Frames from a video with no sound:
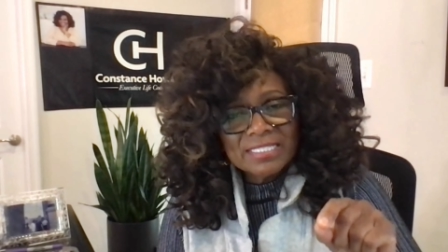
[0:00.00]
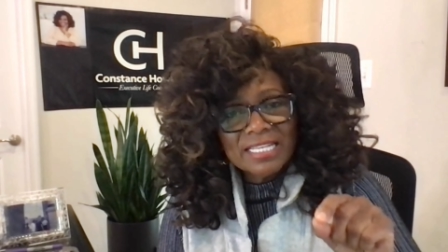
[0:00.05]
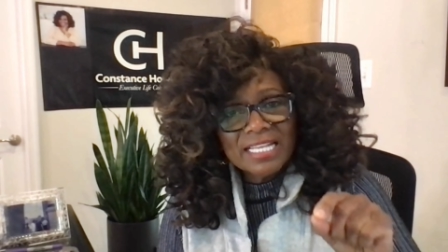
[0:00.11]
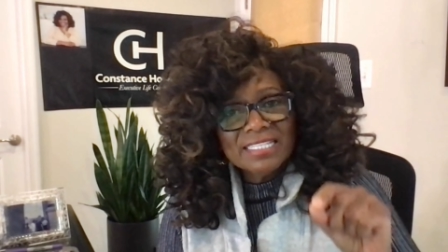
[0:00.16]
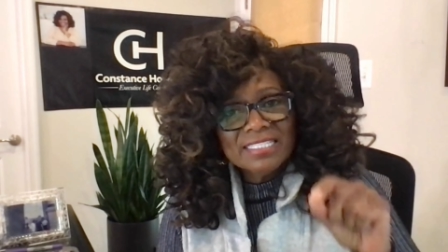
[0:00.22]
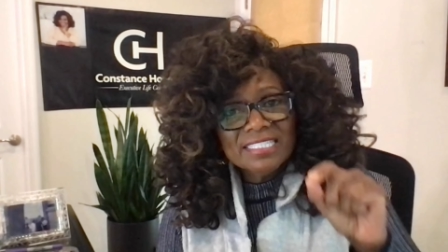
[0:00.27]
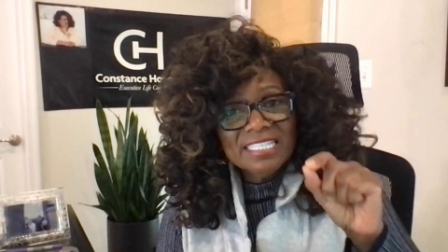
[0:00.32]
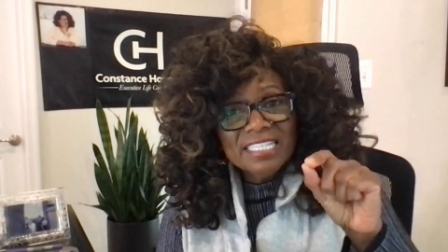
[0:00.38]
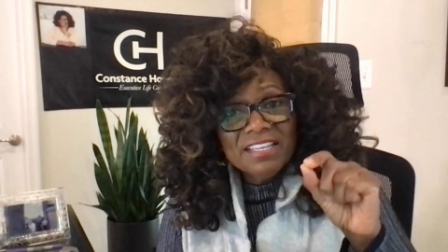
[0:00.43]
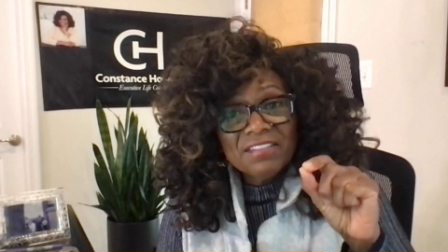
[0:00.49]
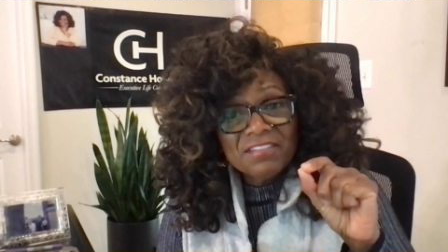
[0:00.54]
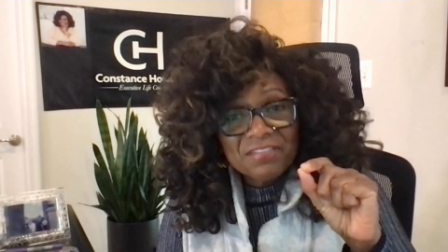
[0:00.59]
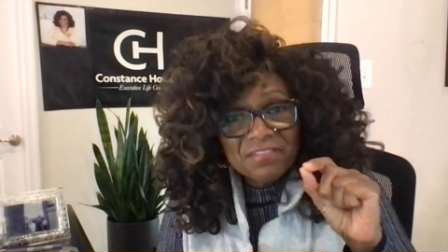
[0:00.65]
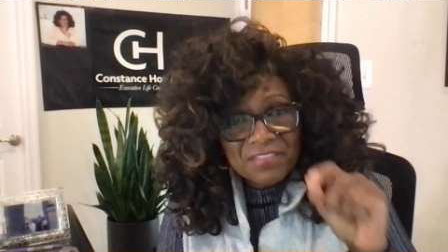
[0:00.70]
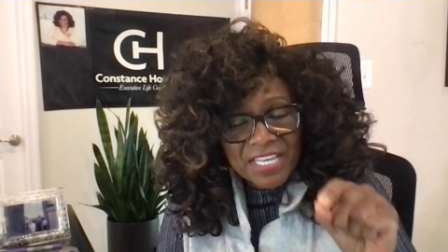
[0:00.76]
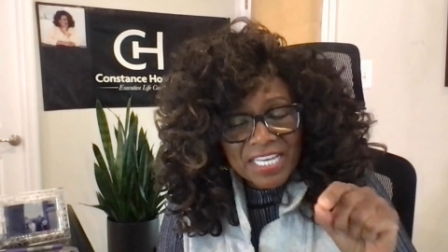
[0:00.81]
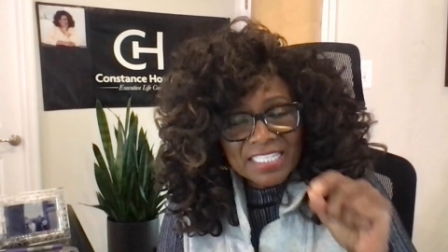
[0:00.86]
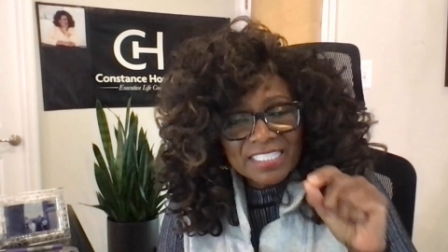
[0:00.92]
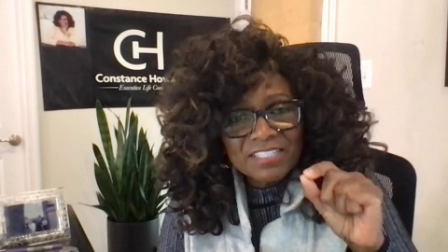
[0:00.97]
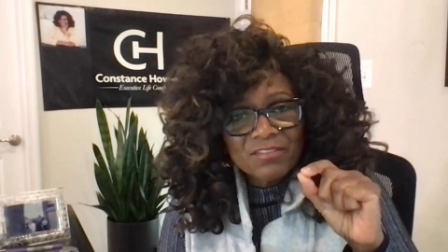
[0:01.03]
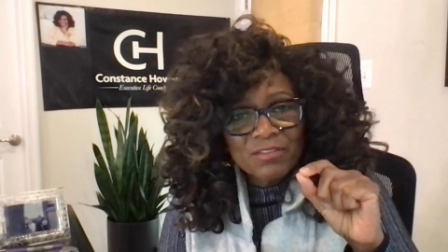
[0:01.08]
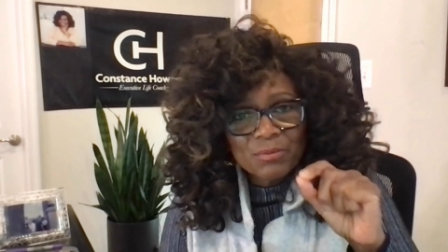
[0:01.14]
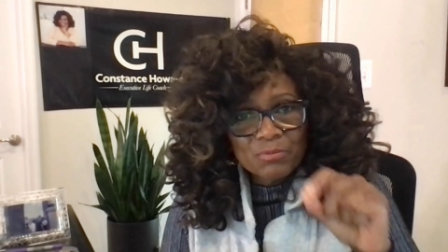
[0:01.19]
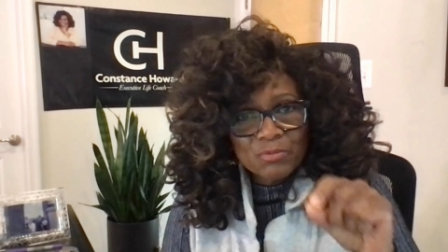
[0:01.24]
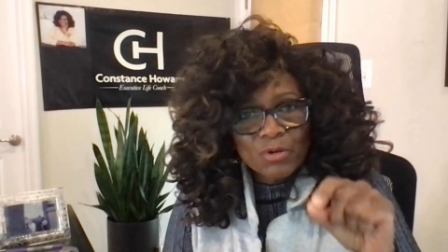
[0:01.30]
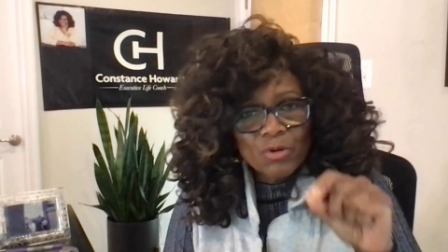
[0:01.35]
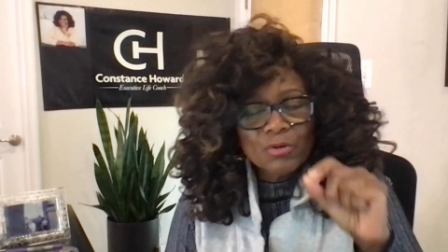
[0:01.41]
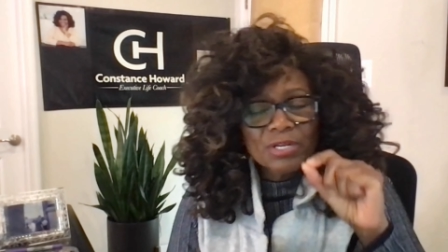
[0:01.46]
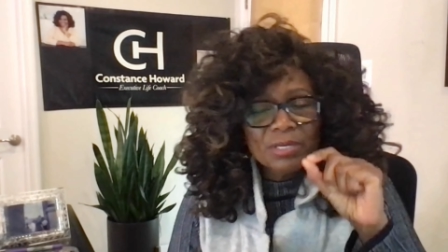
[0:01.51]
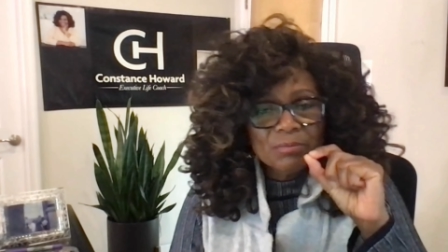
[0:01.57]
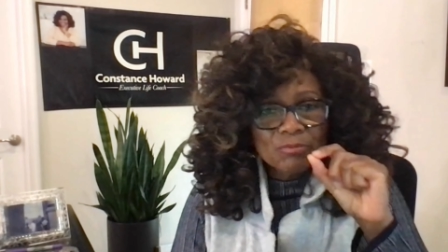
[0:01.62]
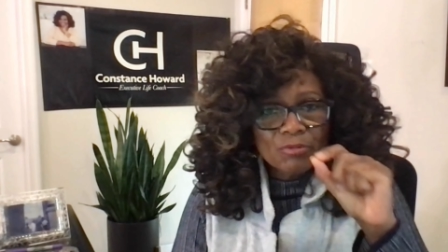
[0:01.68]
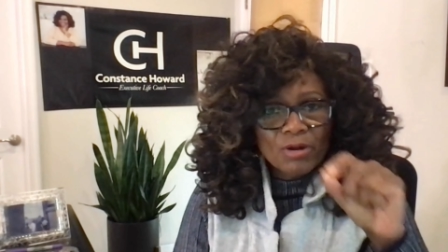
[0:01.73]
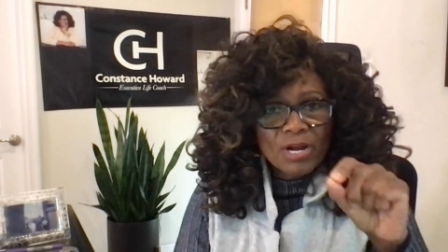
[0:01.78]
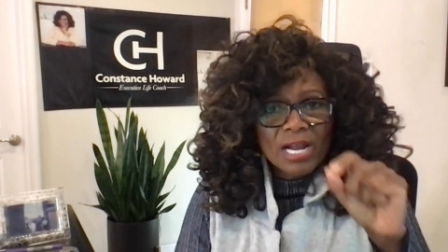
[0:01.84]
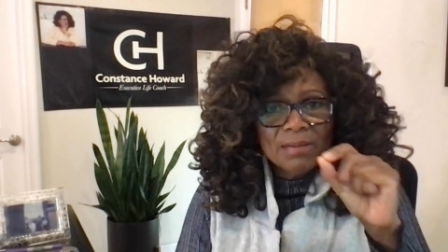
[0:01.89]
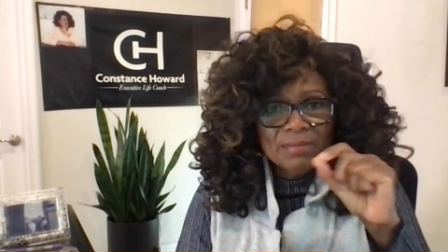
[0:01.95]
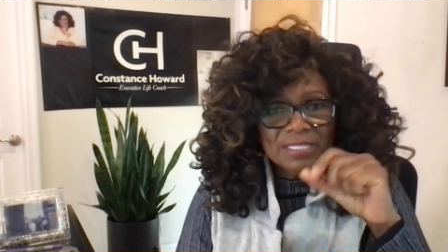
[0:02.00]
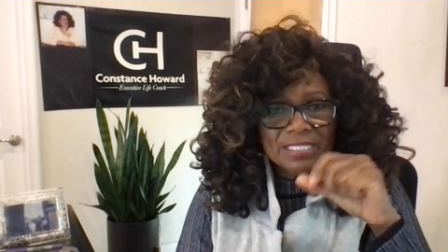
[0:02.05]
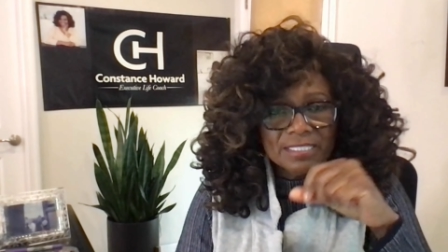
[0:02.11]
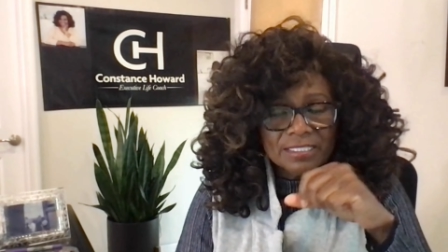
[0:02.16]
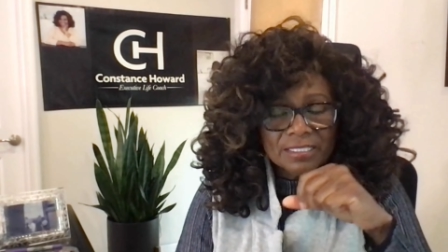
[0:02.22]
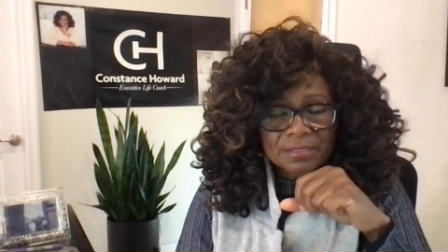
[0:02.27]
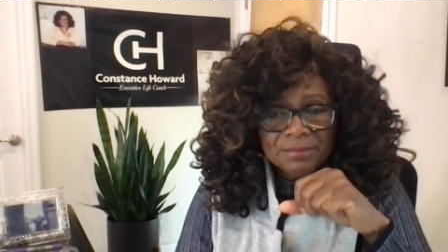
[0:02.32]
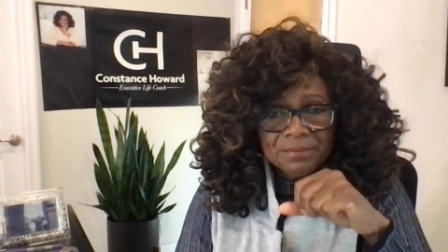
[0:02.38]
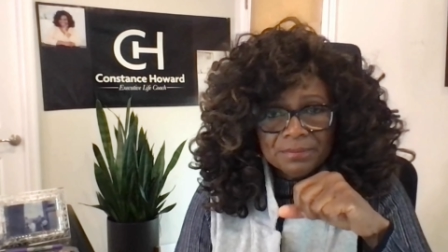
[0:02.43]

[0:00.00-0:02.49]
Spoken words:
That's the effect of a broken promise.